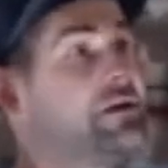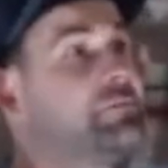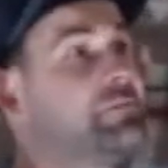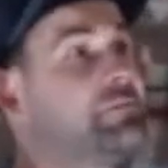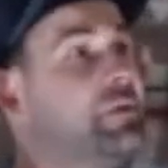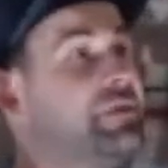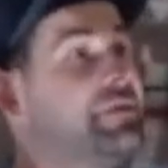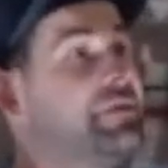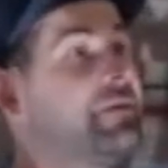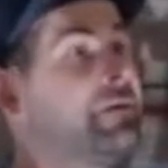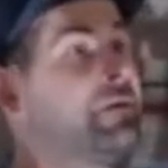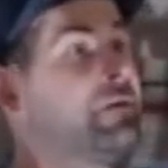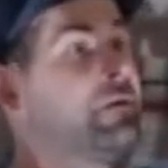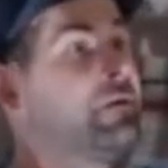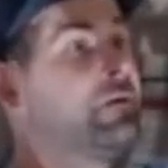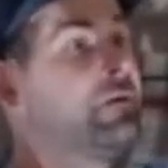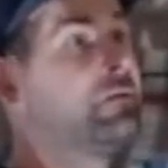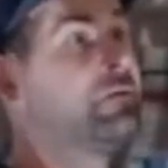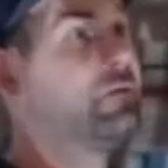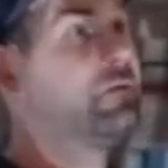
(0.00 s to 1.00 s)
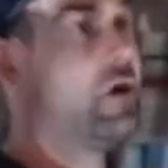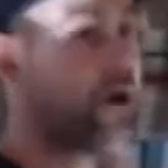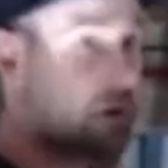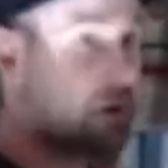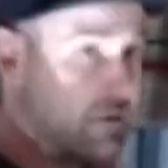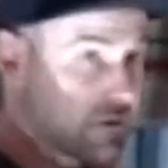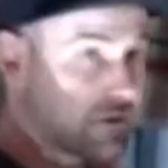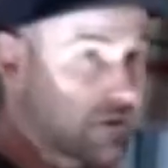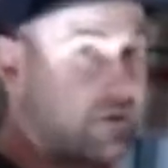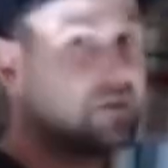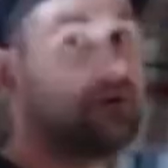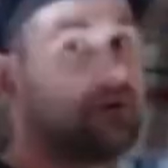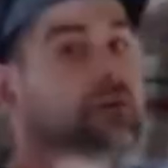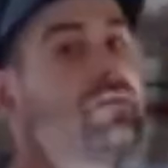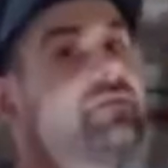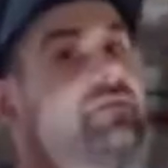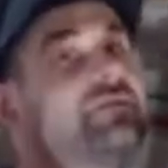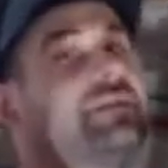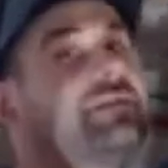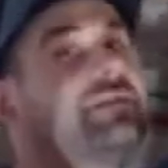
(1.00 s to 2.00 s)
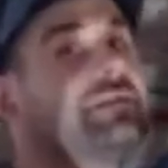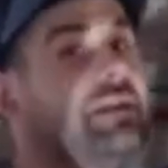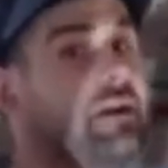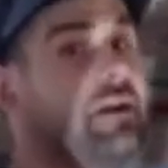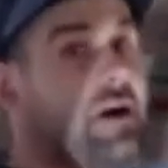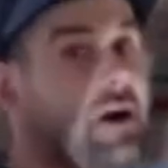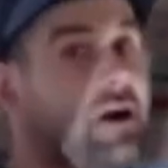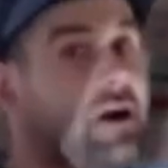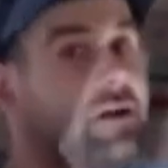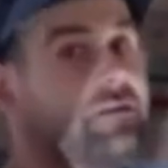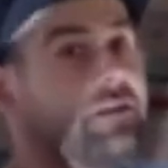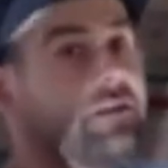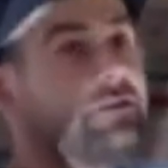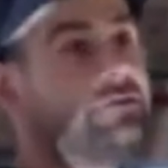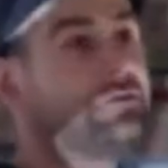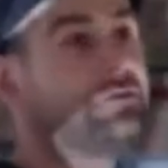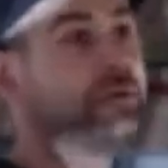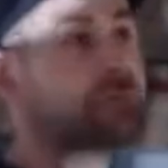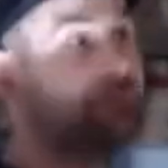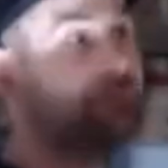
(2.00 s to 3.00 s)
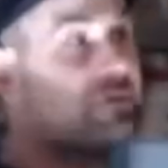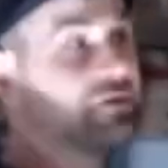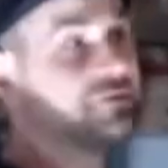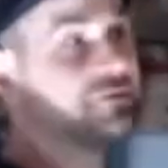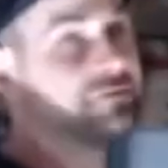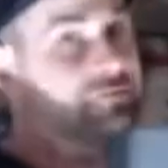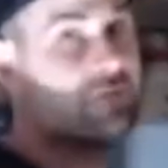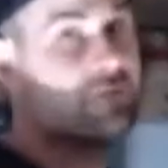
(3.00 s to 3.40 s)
But the longer that they are, that you can build them